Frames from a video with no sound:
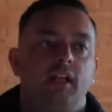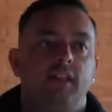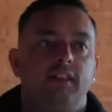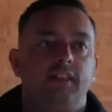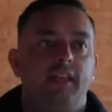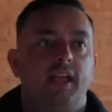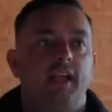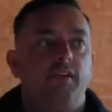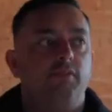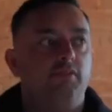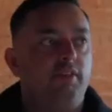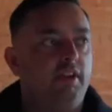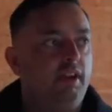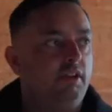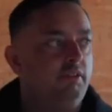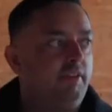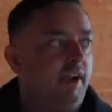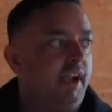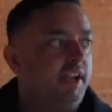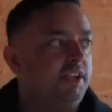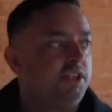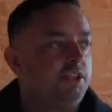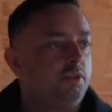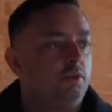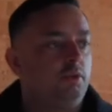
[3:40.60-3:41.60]
They're
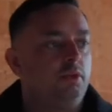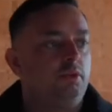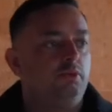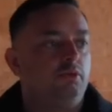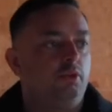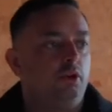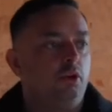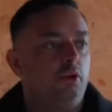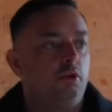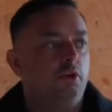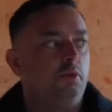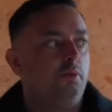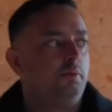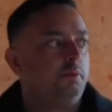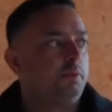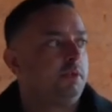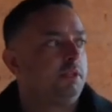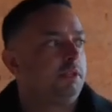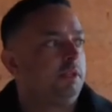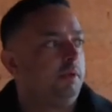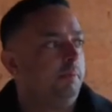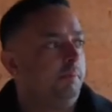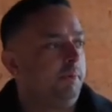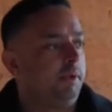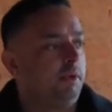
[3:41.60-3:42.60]
rearranging all the
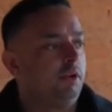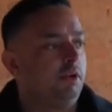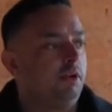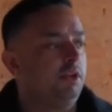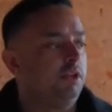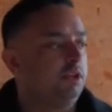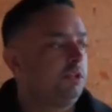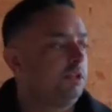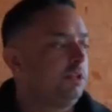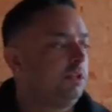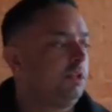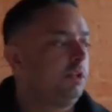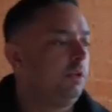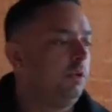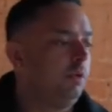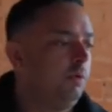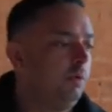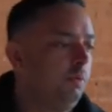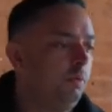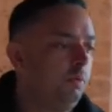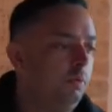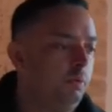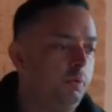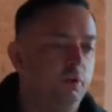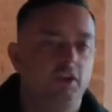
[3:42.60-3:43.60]
rooms because
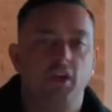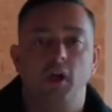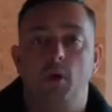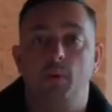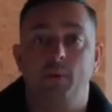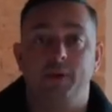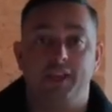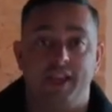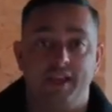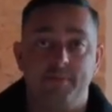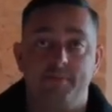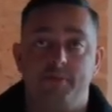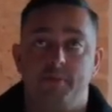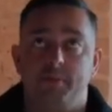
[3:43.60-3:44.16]
we know we're getting